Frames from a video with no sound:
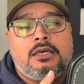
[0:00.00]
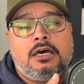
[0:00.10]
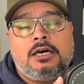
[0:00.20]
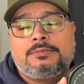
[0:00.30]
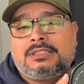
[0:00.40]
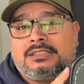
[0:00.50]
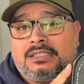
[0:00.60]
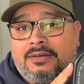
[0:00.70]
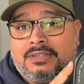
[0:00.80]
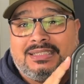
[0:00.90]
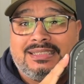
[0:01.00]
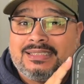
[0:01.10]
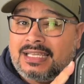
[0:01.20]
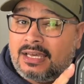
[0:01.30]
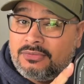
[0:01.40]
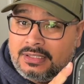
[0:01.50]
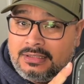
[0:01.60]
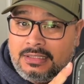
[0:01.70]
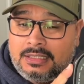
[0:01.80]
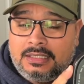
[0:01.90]
up to
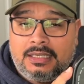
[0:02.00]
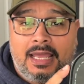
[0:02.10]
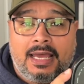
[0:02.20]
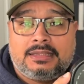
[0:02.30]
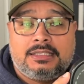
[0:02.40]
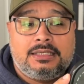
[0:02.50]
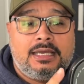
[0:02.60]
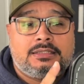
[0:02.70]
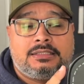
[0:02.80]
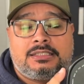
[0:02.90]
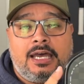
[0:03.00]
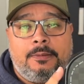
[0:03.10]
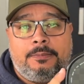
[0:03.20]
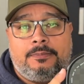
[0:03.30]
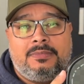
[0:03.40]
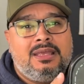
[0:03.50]
7.7 at the top.